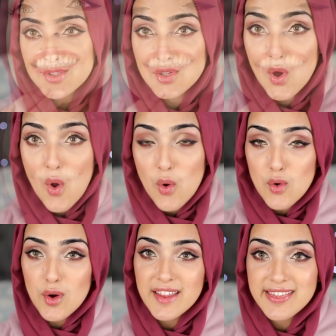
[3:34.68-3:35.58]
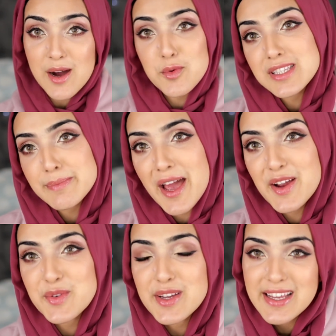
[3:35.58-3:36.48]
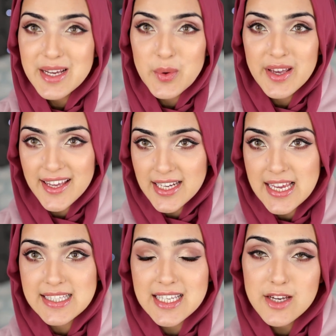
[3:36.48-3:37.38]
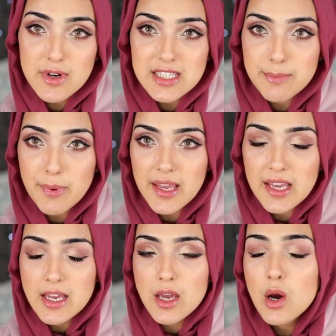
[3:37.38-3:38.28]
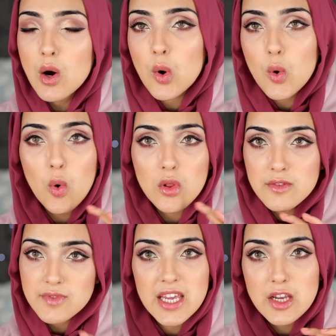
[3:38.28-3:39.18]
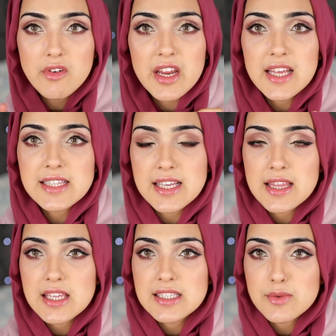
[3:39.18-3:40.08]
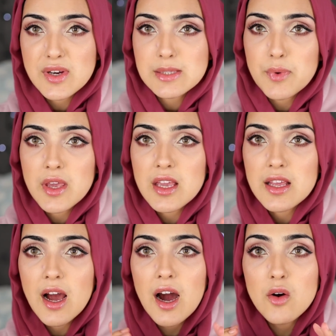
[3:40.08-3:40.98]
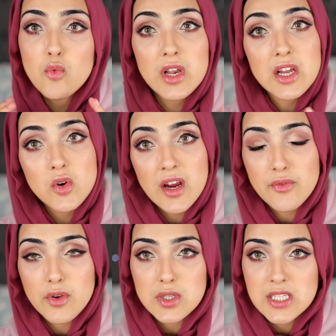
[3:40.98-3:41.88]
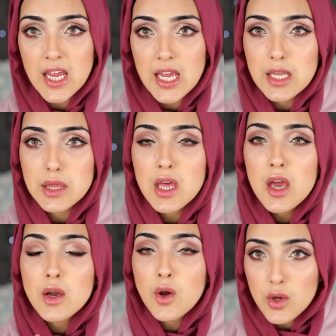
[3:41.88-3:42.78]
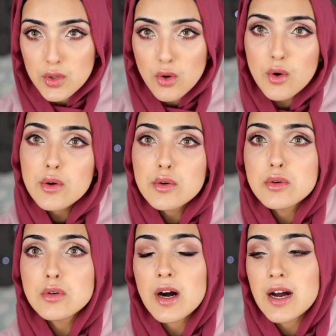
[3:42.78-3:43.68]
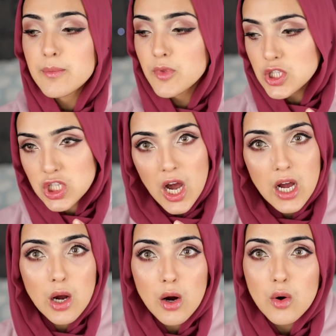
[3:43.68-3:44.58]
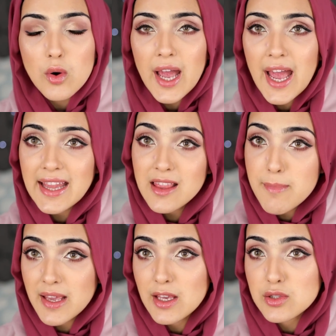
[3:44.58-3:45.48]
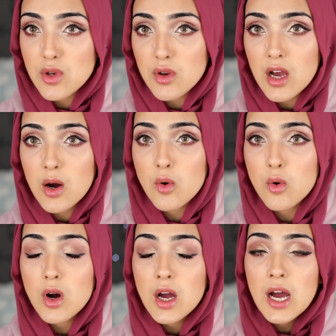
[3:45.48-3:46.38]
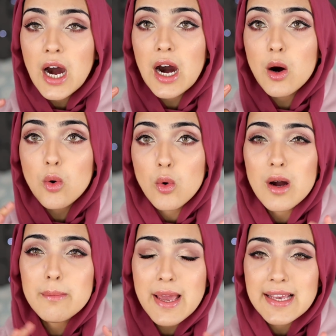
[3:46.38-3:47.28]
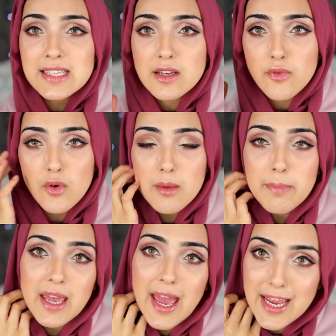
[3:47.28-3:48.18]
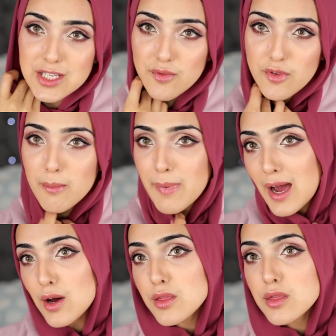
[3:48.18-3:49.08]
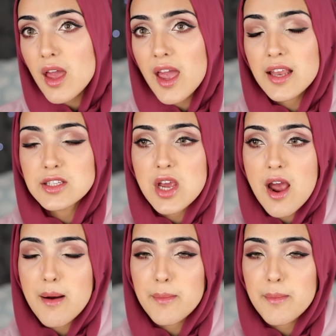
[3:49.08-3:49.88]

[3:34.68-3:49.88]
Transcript: So that was my really quick and easy recipe. All of the ingredients in this recipe are really great for your teeth. Coconut oil, the charcoal, and the baking soda are all amazing for the pH of your mouth and